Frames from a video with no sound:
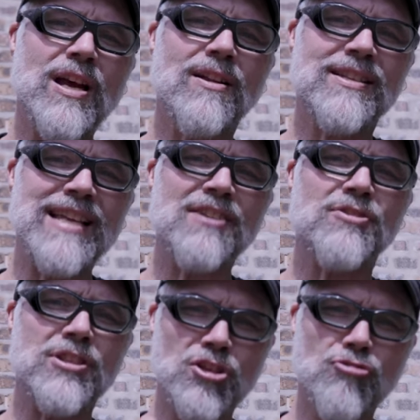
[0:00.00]
shell is
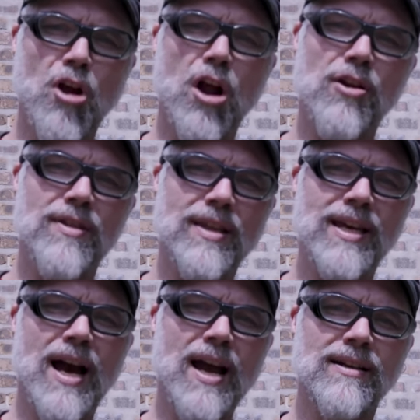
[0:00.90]
actually stronger than
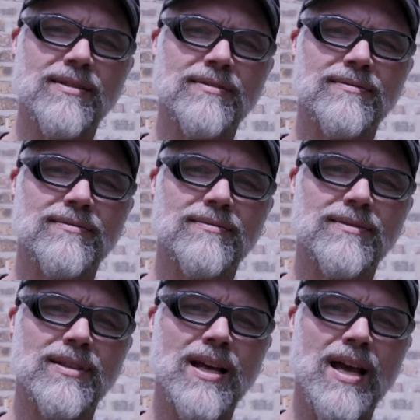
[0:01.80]
the iron.
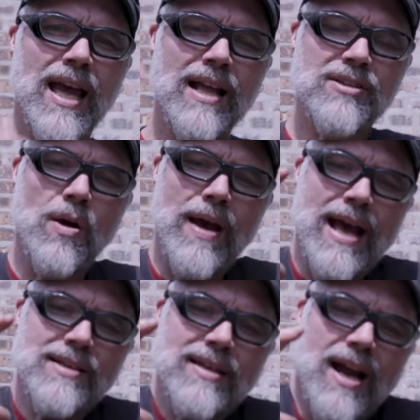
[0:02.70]
And so
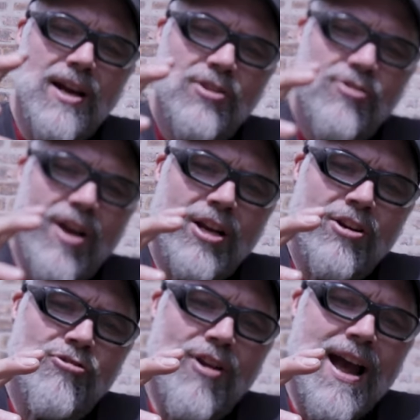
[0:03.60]
as the iron's trying to
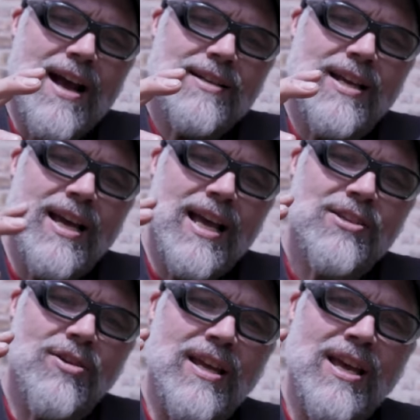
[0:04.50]
contract,
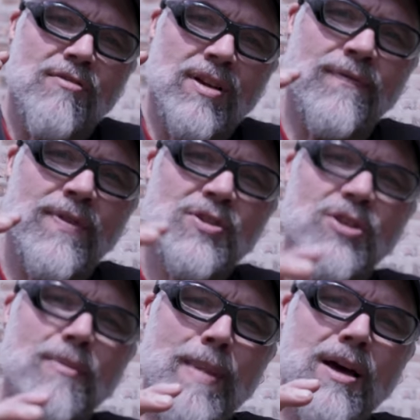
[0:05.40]
it's going to hit
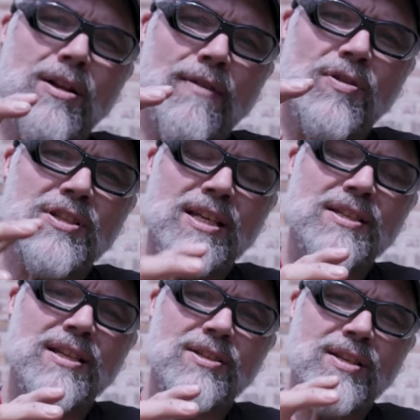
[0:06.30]
sufficient amount of
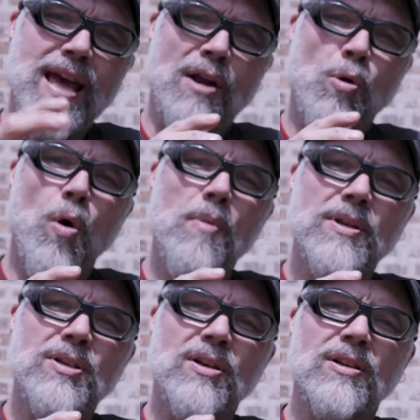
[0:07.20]
resistance to that core
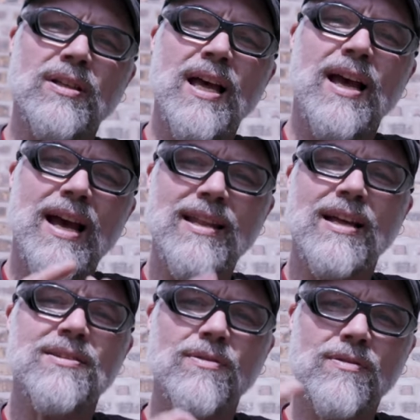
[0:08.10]
material, and
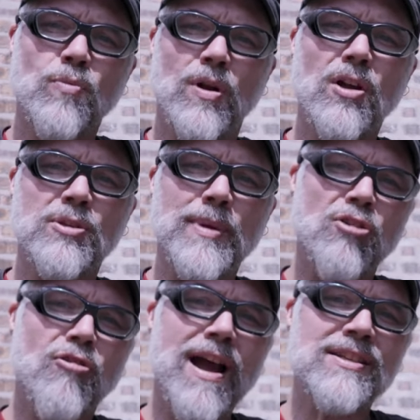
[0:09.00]
that's what
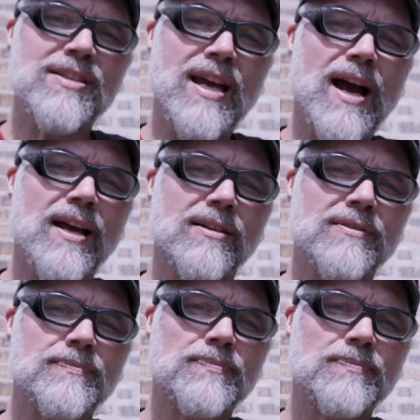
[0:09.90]
ultimately cracks the iron.